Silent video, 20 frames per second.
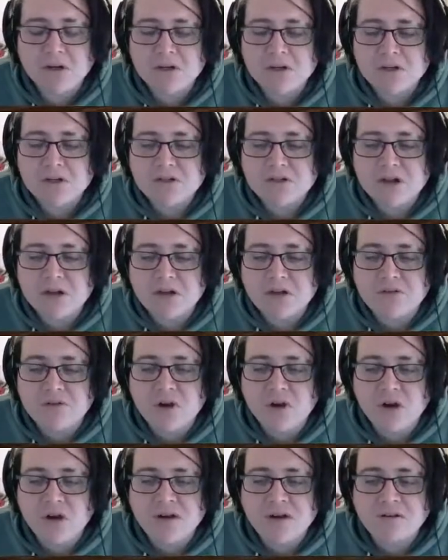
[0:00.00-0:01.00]
So you've
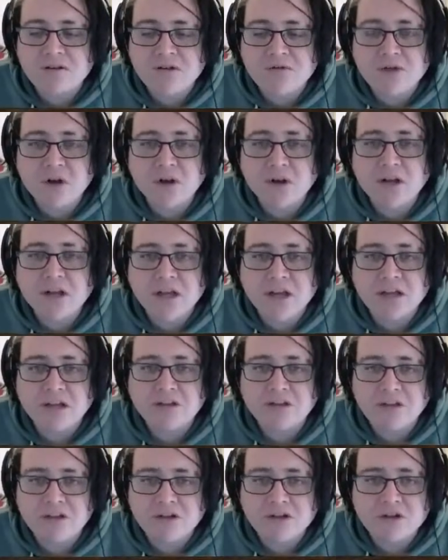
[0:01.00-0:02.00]
got a gun
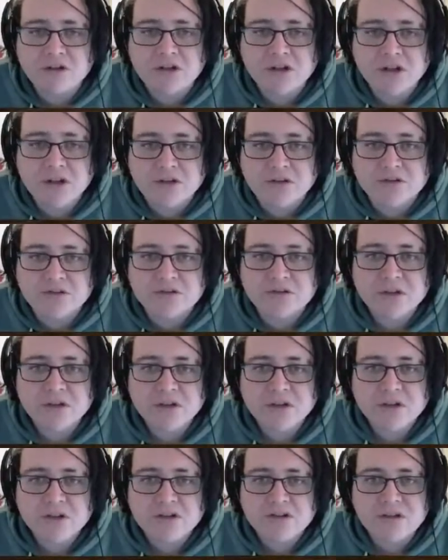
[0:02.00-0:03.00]
that you can use.
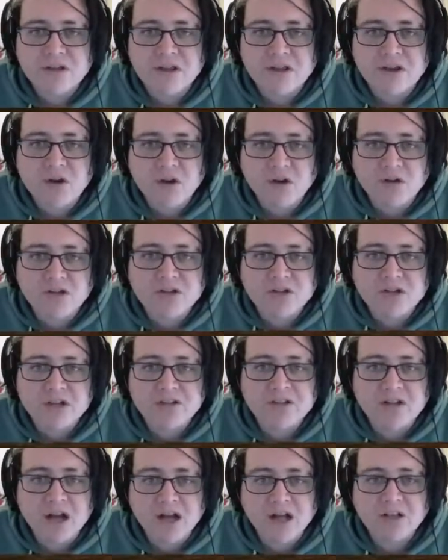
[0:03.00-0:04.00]
So they're not
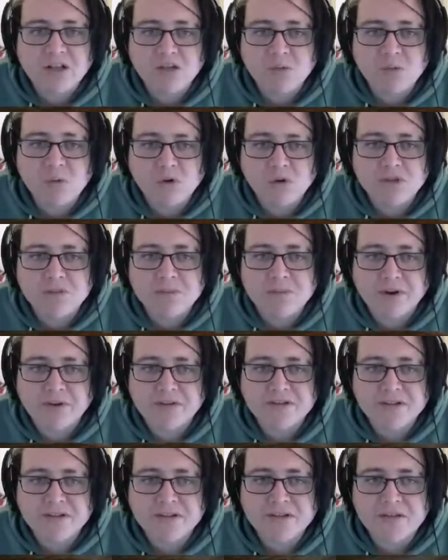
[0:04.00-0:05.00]
just underwater
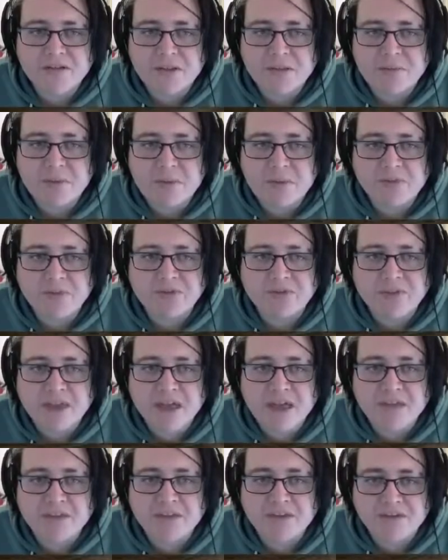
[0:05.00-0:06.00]
boats. That's the thing. People
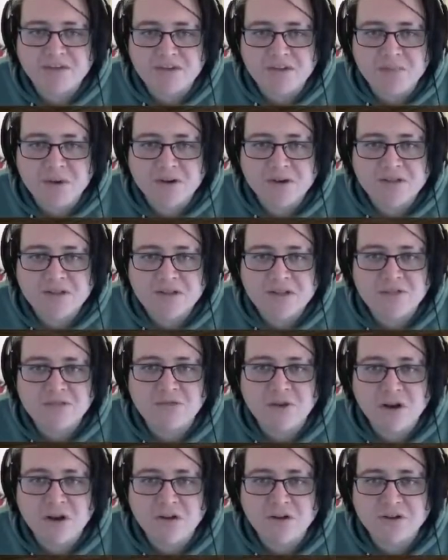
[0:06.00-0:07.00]
forget that U-boats did
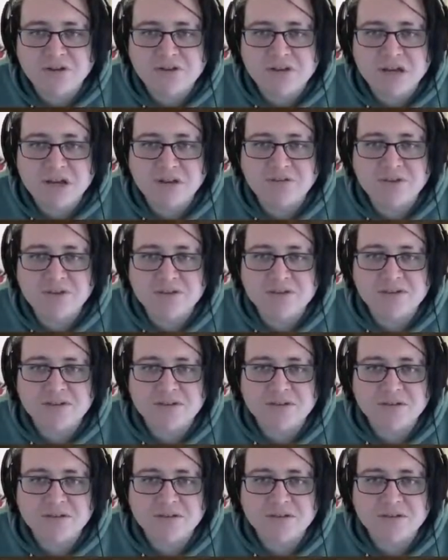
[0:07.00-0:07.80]
fight on the surface.